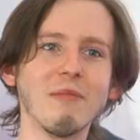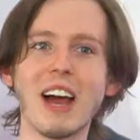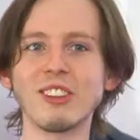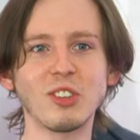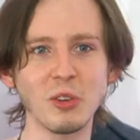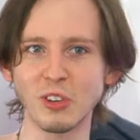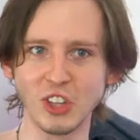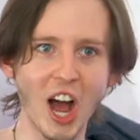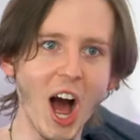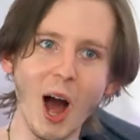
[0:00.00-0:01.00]
my two
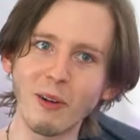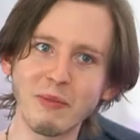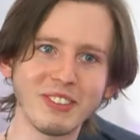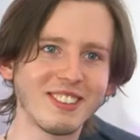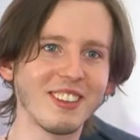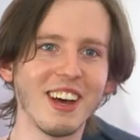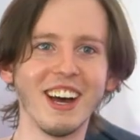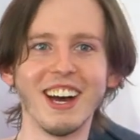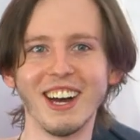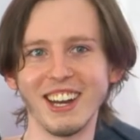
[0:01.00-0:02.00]
jobs, uh,
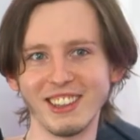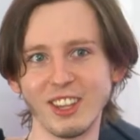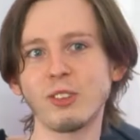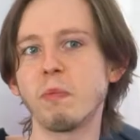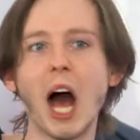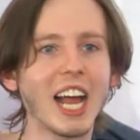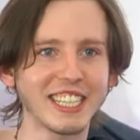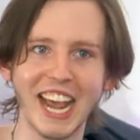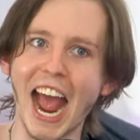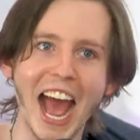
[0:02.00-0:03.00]
ah. this
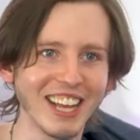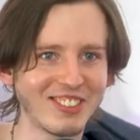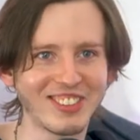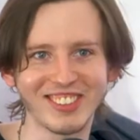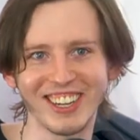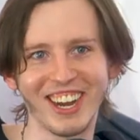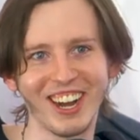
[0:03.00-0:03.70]
podcast. this, um,